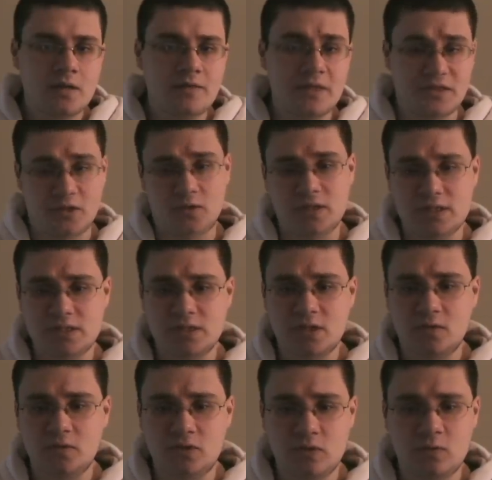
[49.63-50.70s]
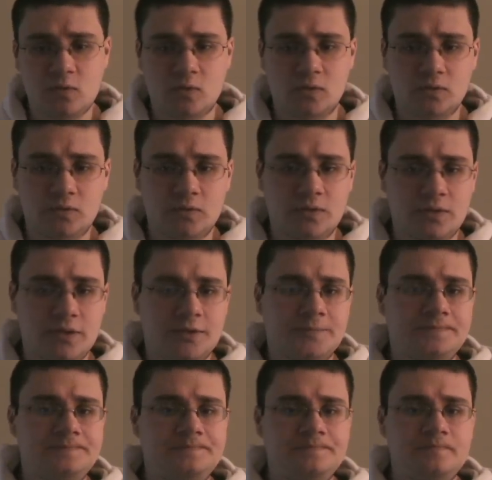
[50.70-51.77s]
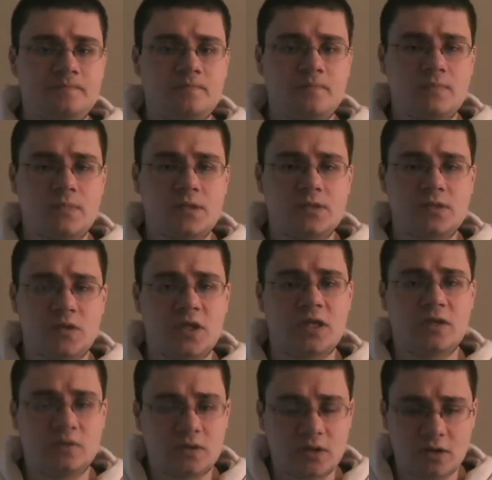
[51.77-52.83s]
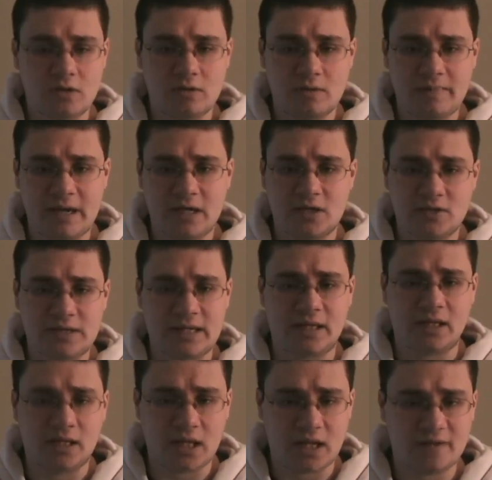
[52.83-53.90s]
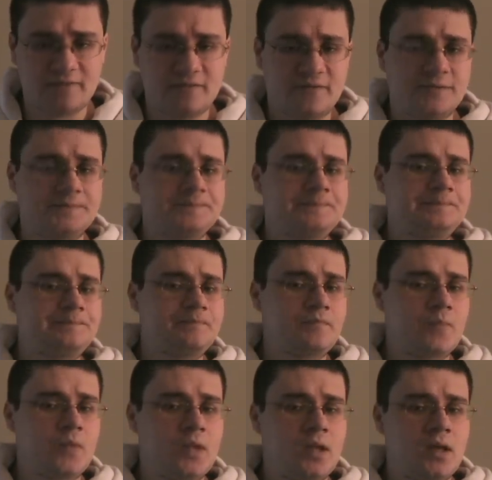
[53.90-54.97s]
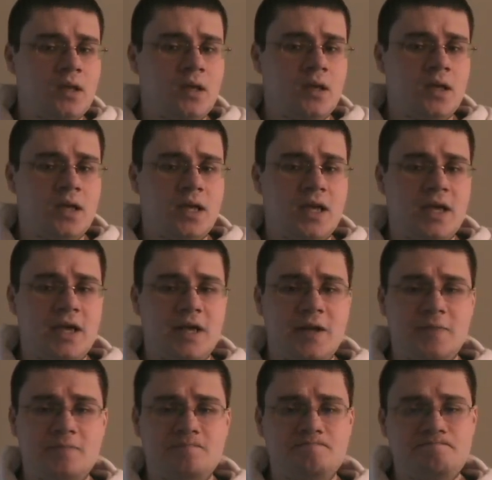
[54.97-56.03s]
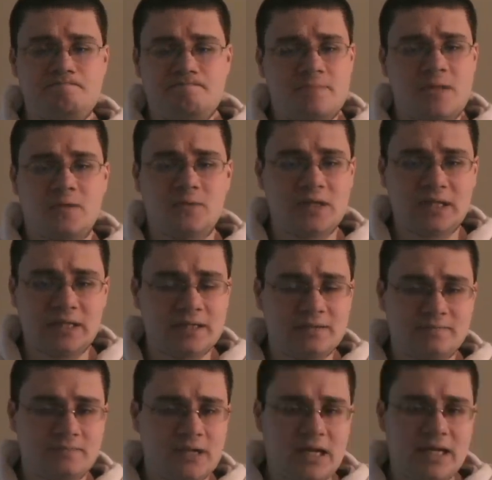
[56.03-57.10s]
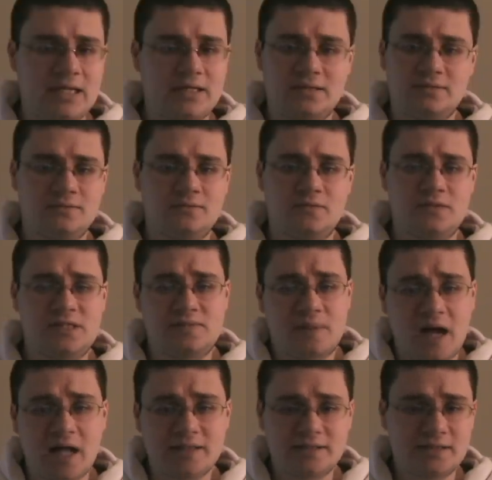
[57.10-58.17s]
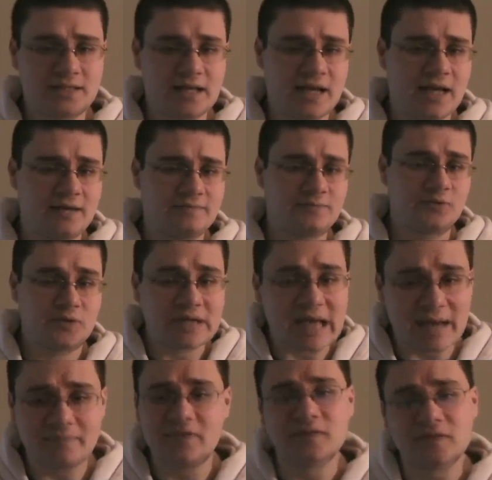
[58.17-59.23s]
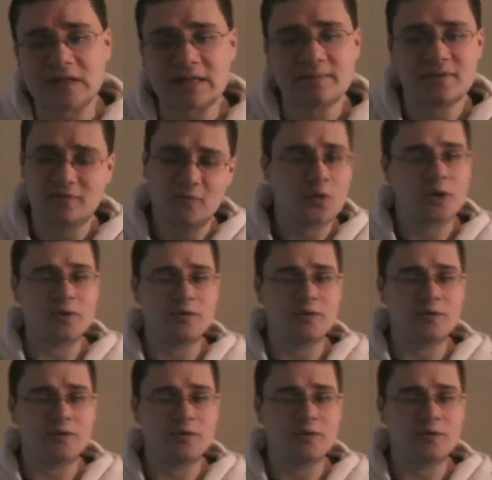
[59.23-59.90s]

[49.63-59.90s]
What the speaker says: that there is no New World Order so that you can go about your daily life. And really, my response to that, preemptively, before